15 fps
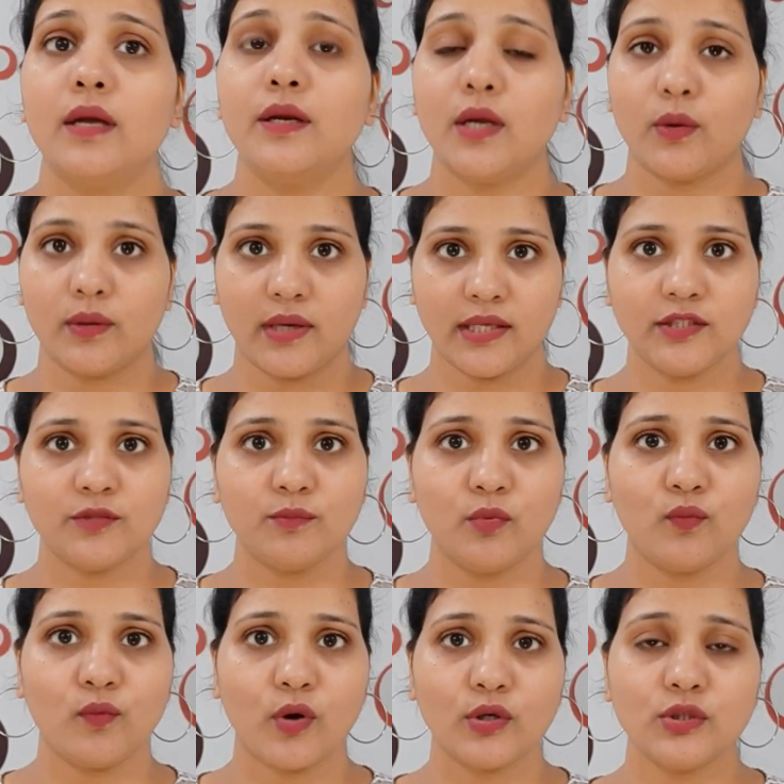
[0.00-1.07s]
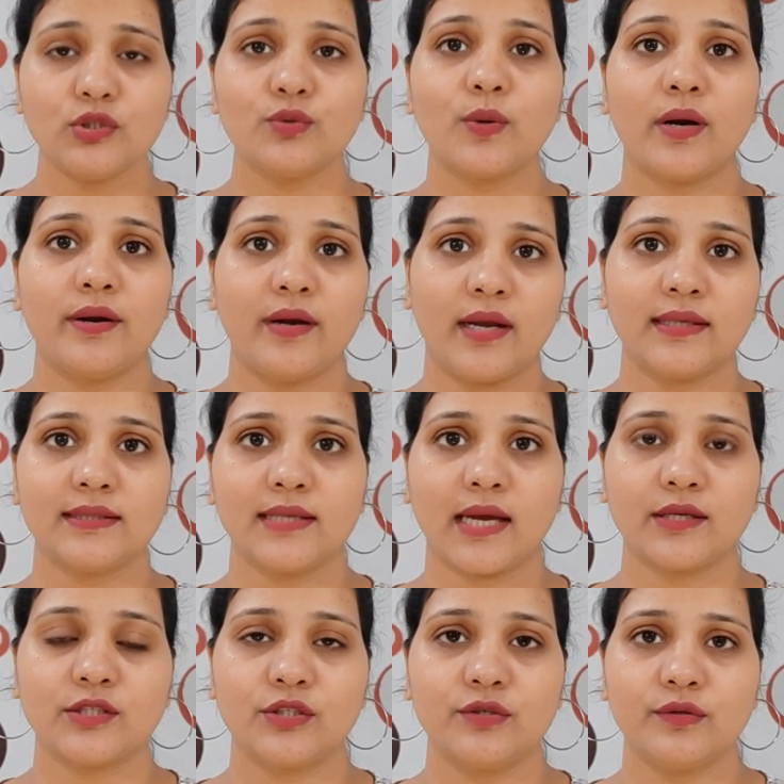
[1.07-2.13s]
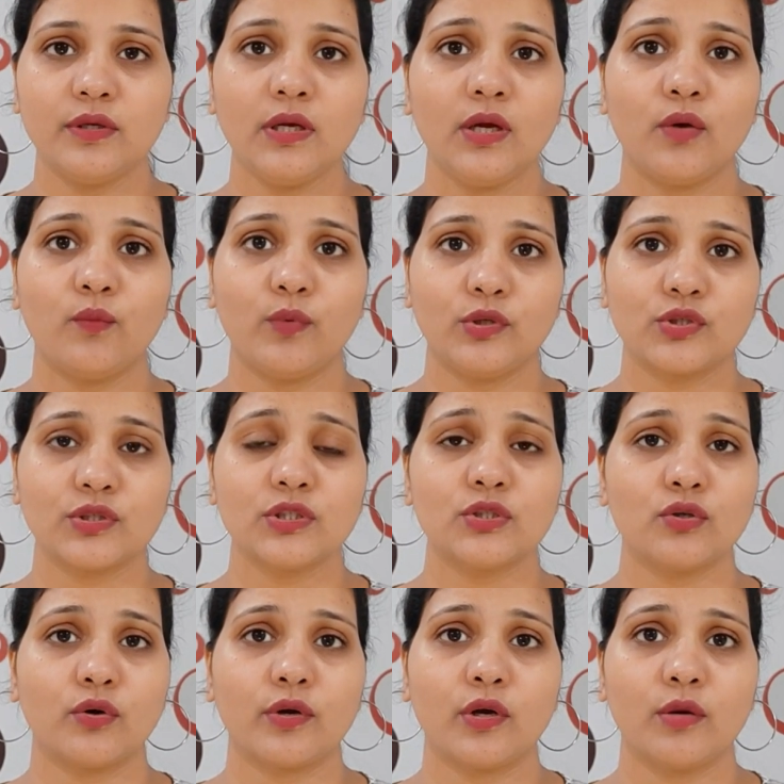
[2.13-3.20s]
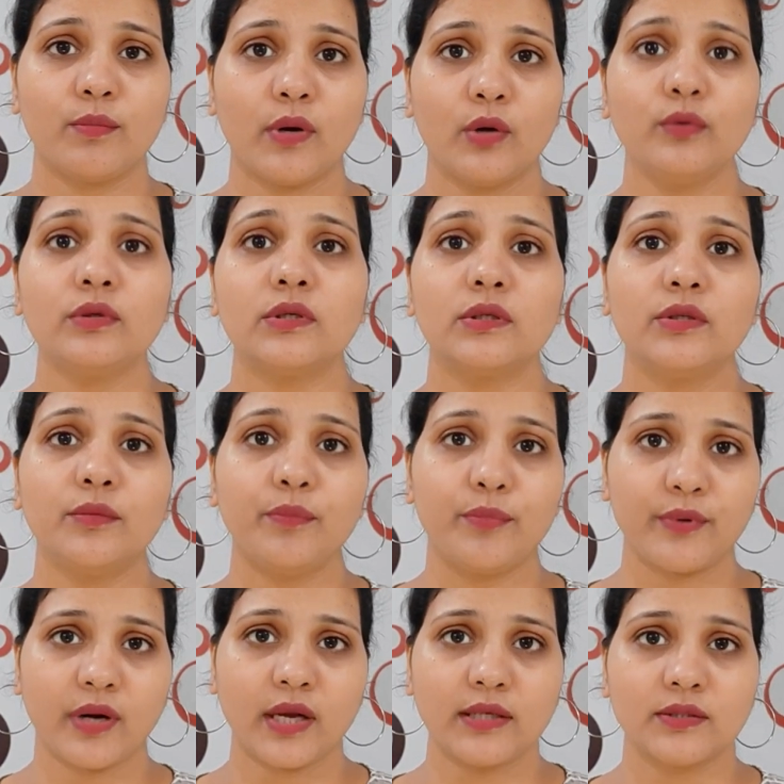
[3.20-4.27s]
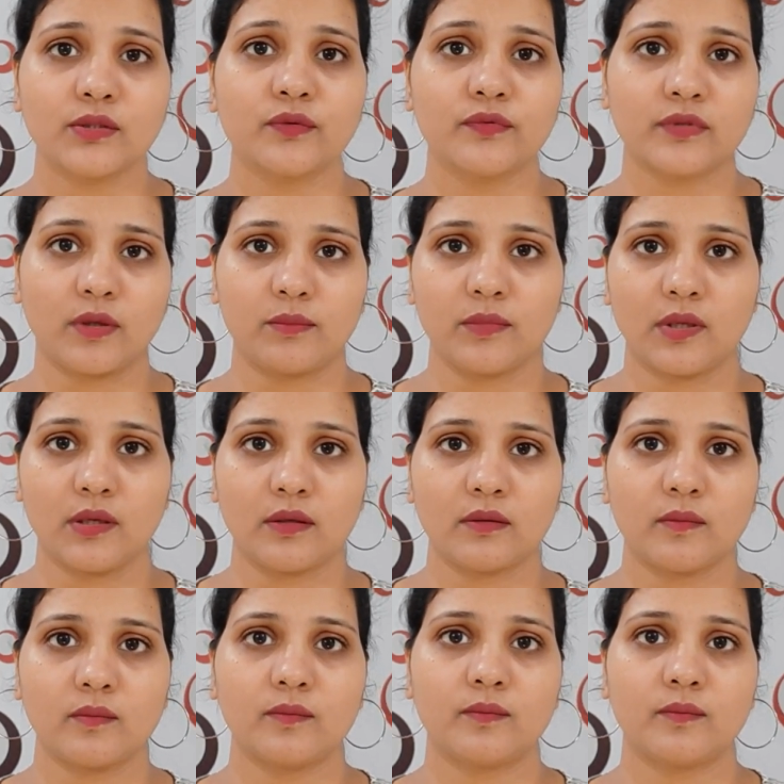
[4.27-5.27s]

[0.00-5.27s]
Now let's move on to our next category, which is talking about the price of something.